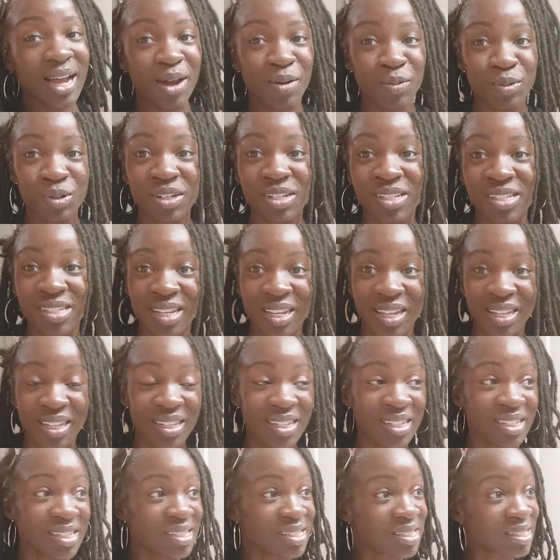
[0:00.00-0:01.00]
I will say
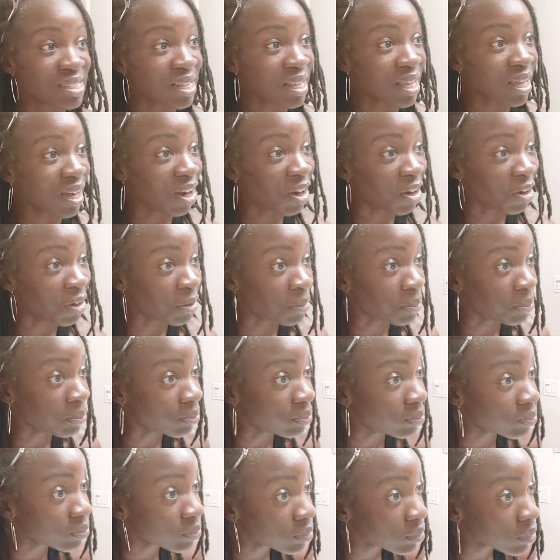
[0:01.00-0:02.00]
this,
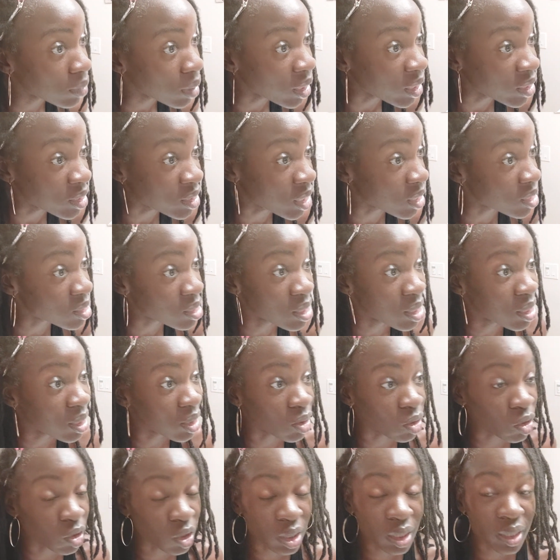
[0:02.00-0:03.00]
it
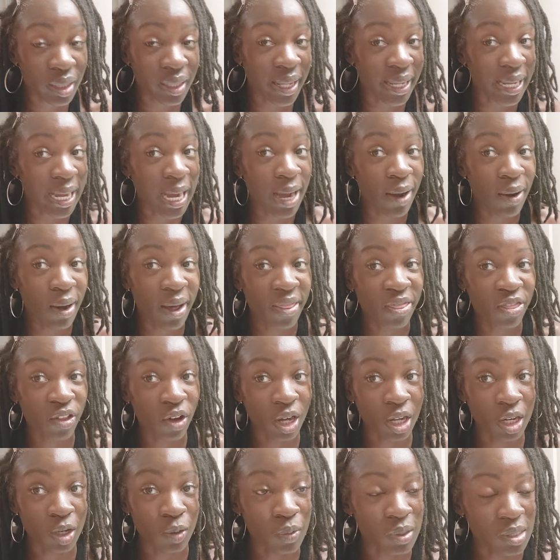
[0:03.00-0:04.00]
doesn't look like how I
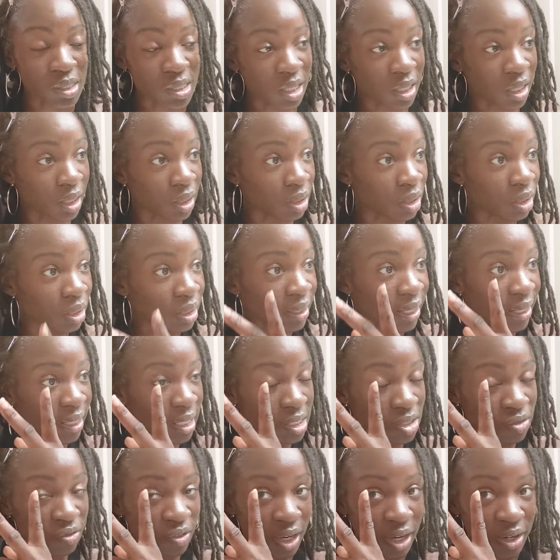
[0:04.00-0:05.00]
thought it was gonna look like
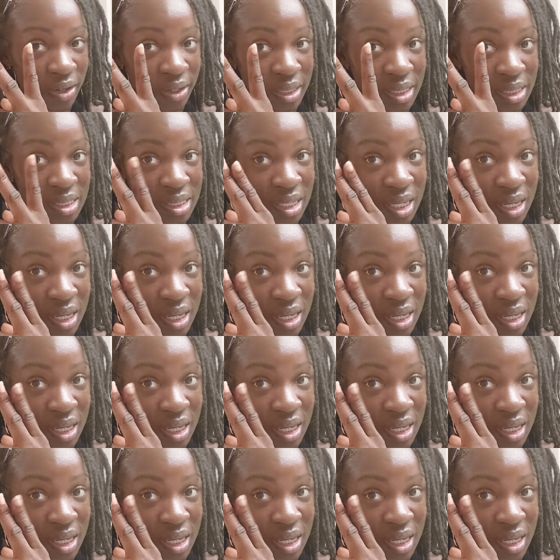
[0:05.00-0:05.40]
as far as